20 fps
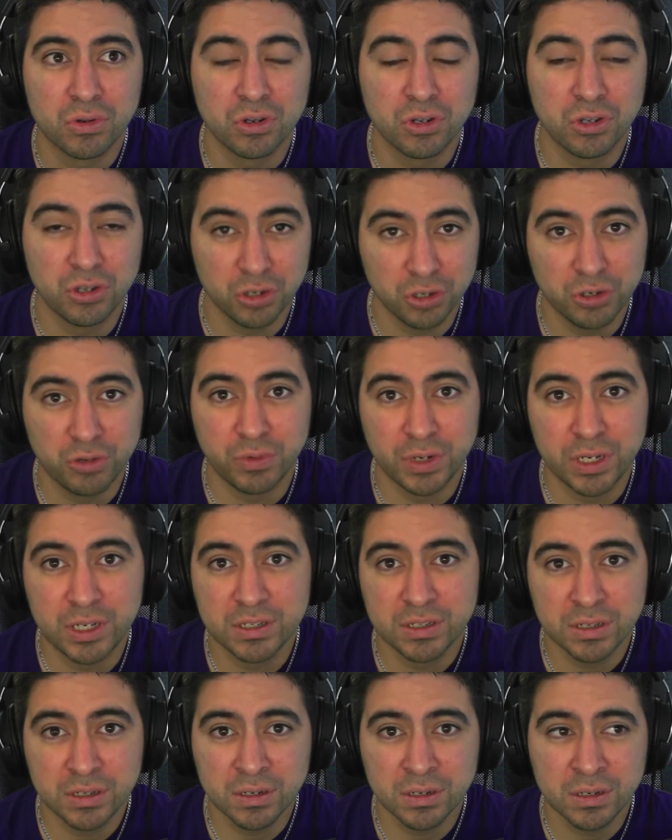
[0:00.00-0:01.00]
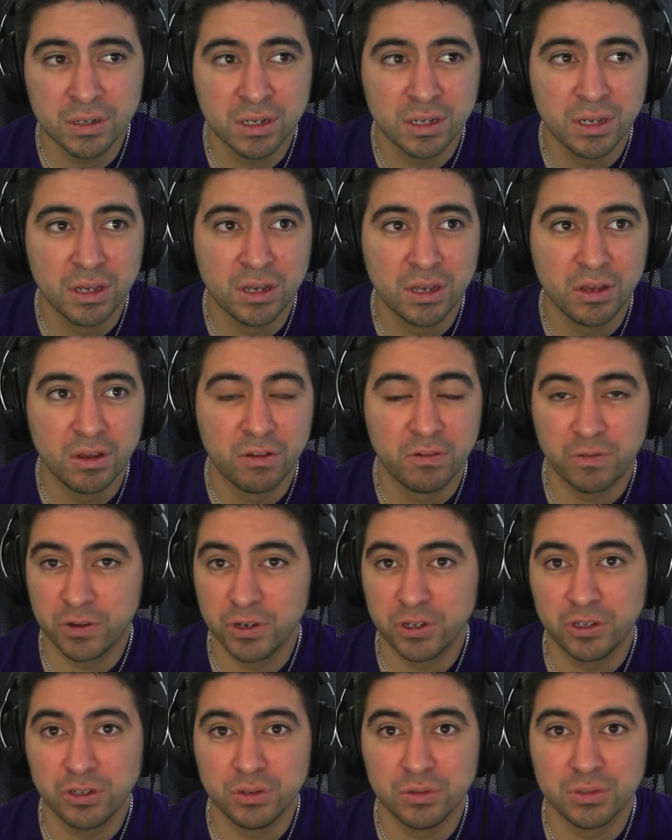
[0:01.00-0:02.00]
good reason for
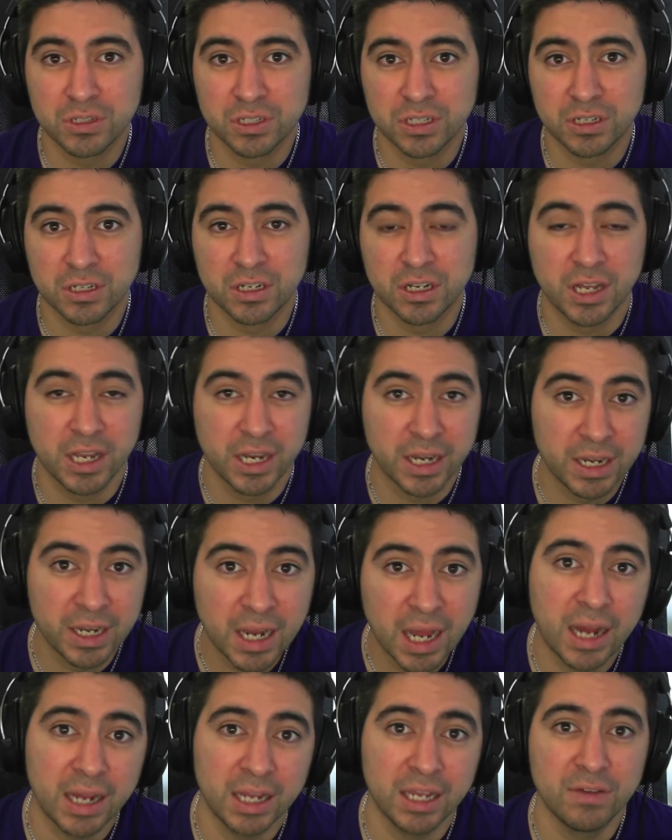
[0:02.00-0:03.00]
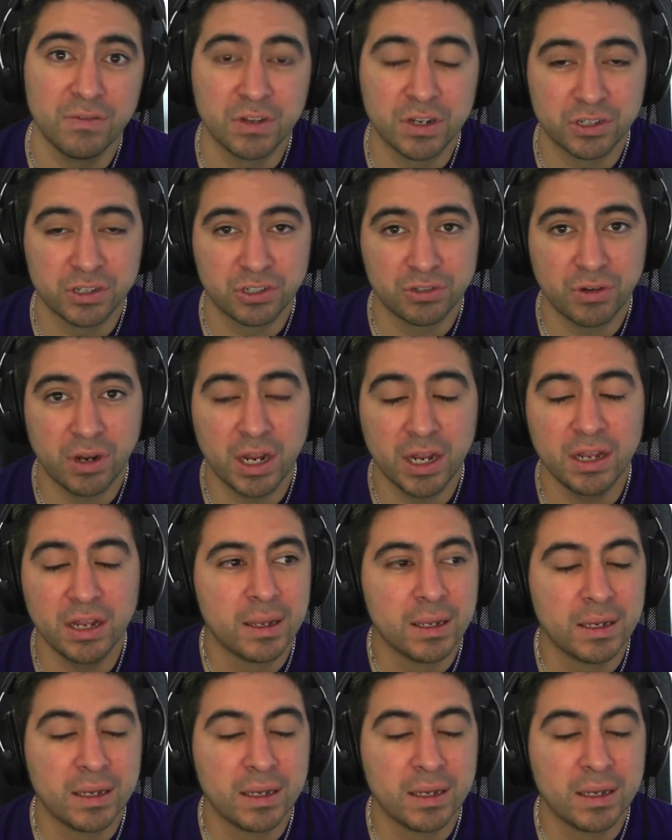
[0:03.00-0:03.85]
you to not give it a try.